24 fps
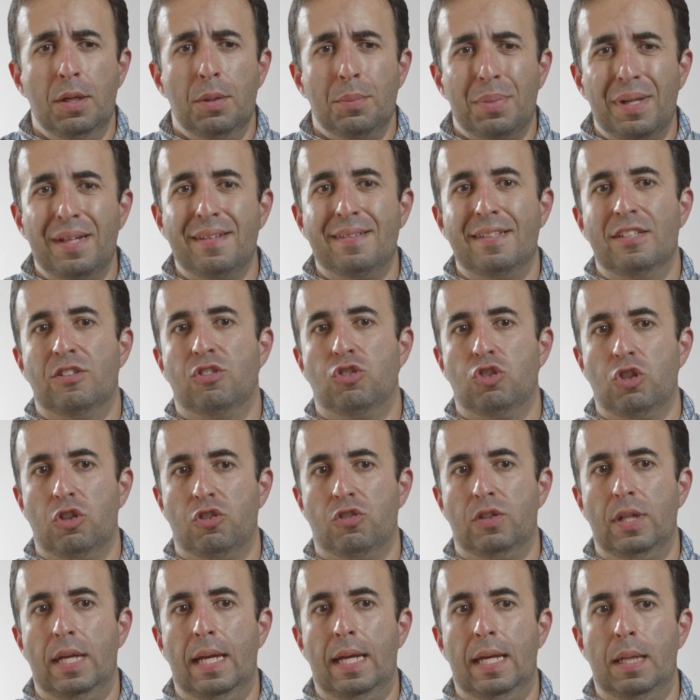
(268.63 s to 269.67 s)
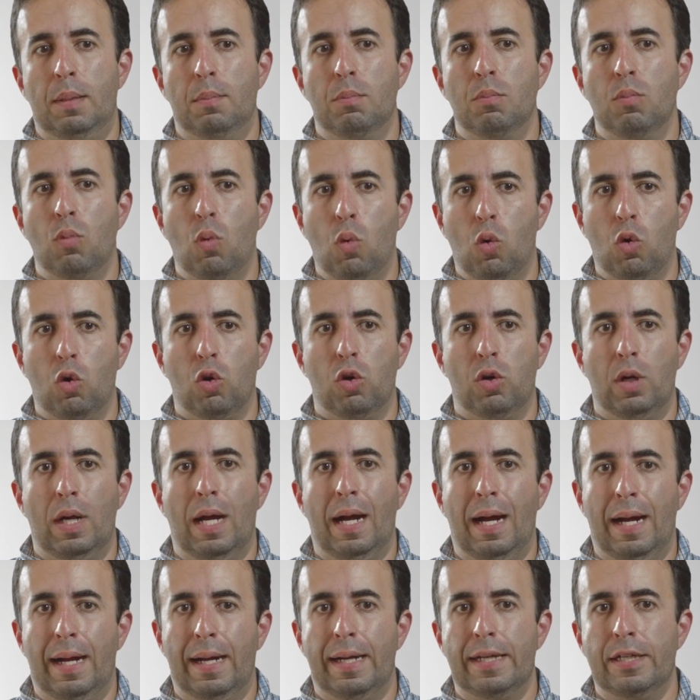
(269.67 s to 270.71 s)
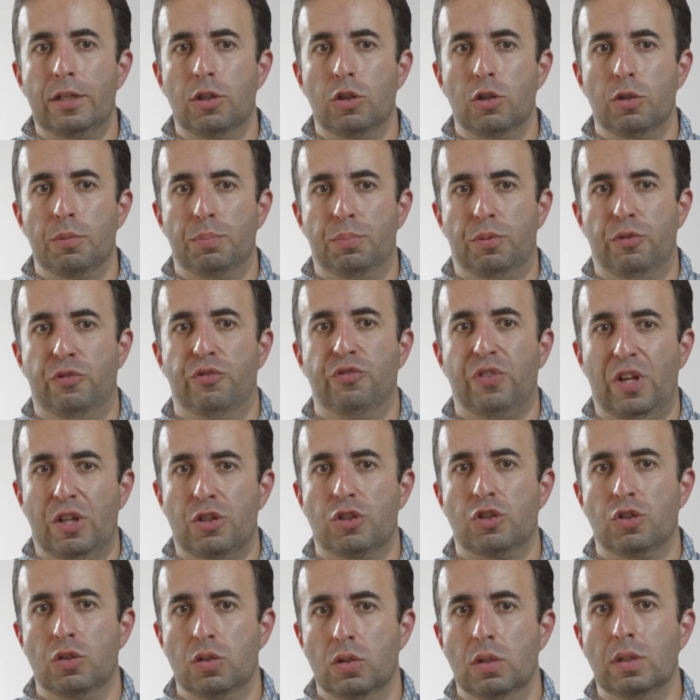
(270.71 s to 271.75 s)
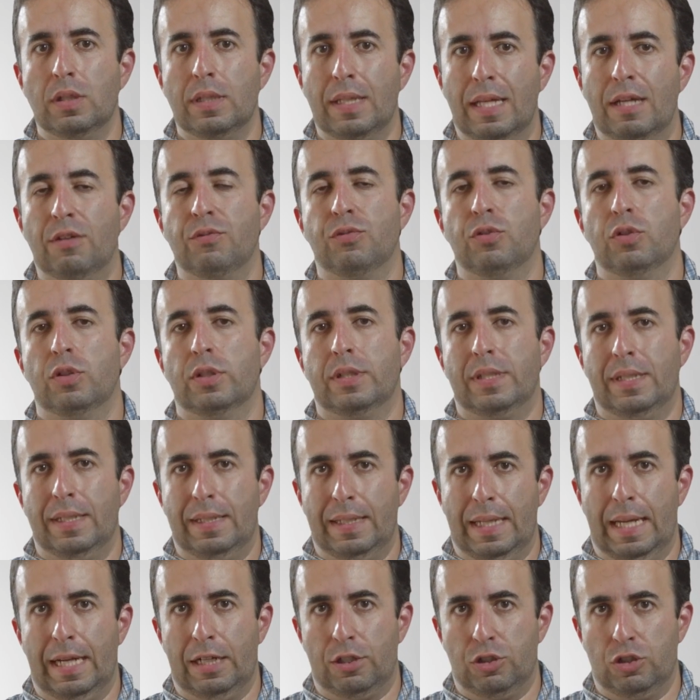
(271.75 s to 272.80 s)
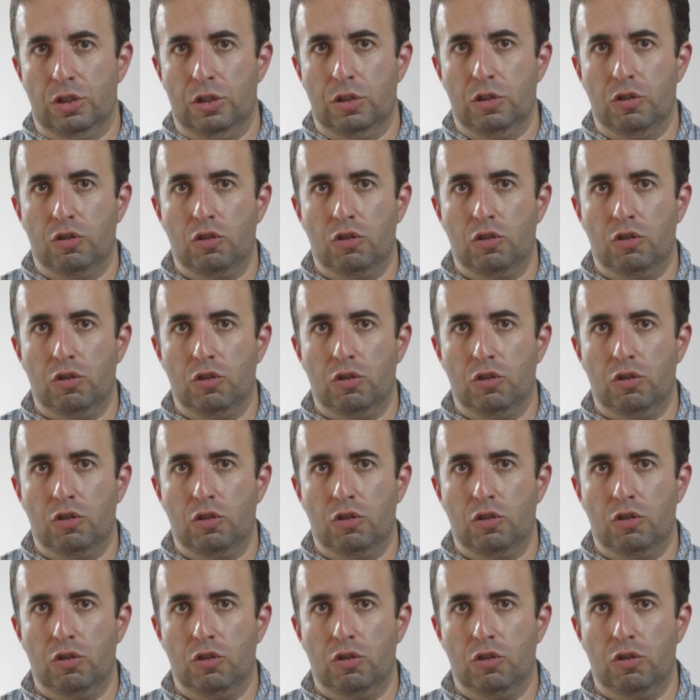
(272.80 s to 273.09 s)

Plus, it's just a more higher professional level connection.